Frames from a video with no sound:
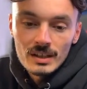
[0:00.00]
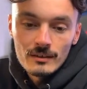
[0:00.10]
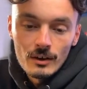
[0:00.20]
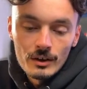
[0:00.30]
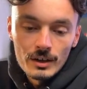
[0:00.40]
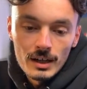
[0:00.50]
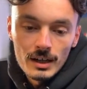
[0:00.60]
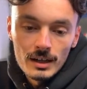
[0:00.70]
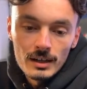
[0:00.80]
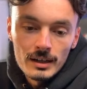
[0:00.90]

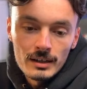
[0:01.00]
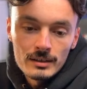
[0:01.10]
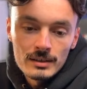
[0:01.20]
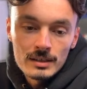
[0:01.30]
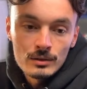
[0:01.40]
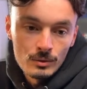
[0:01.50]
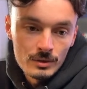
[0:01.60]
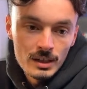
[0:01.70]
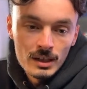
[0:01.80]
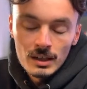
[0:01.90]
on Discord,
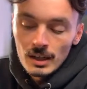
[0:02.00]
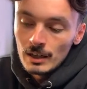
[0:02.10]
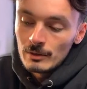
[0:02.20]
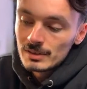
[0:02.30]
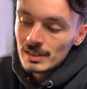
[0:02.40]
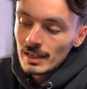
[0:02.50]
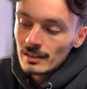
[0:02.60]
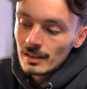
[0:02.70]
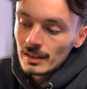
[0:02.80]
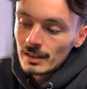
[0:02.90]
and I was saying like,